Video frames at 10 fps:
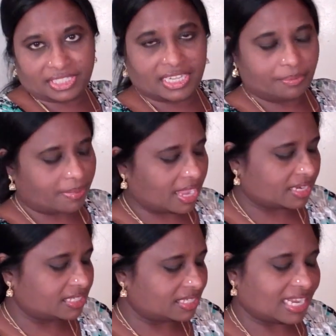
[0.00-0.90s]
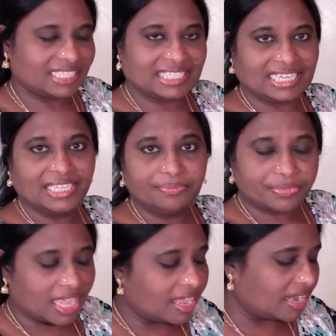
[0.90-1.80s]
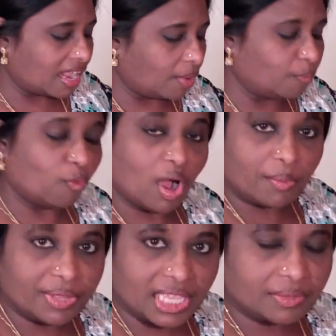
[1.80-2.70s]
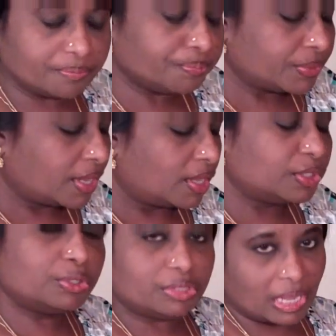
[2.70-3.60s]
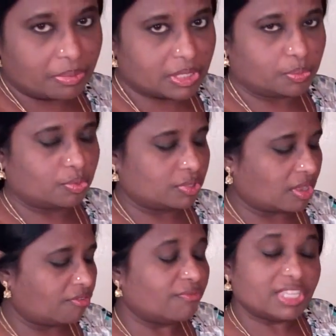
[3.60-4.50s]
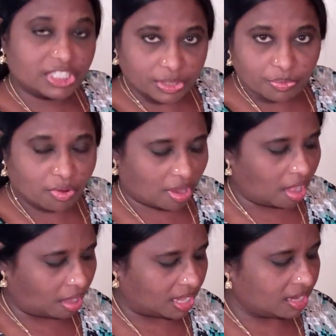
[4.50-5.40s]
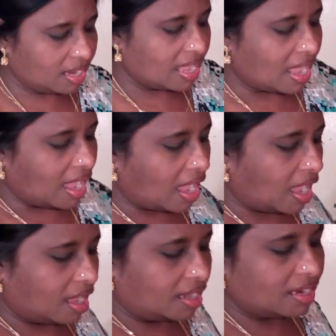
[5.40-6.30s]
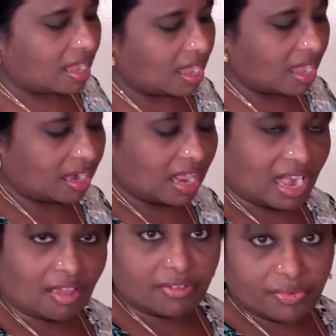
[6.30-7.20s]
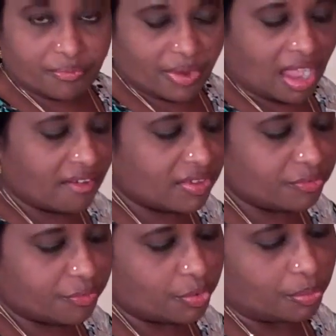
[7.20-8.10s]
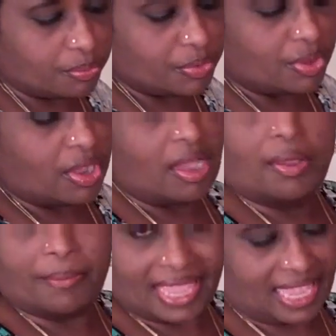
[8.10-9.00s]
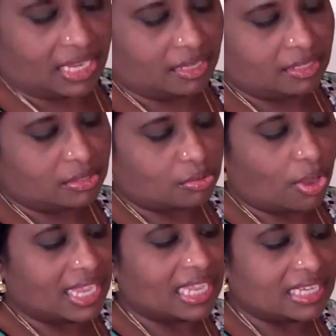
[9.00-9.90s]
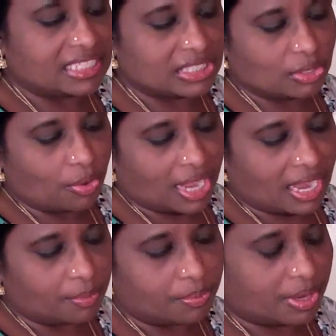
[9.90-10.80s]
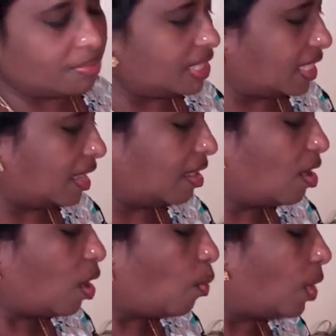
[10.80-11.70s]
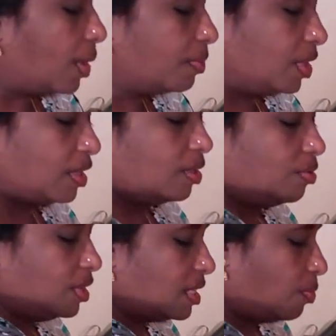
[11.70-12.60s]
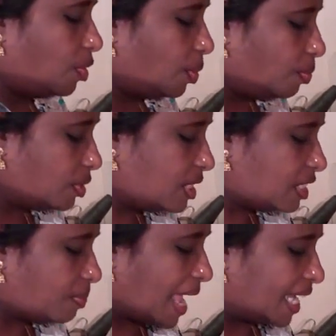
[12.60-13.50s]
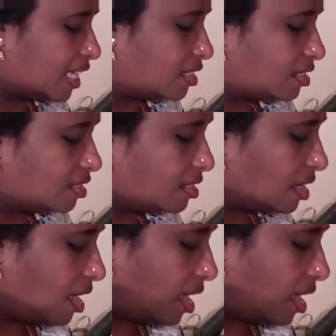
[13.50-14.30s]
chicken packets nicely, and I'm warming 2 tablespoons of vegetable oil on our oven-proof pan, so I can just go ahead and put them in there. What I'm going to do is I'm going to put these packages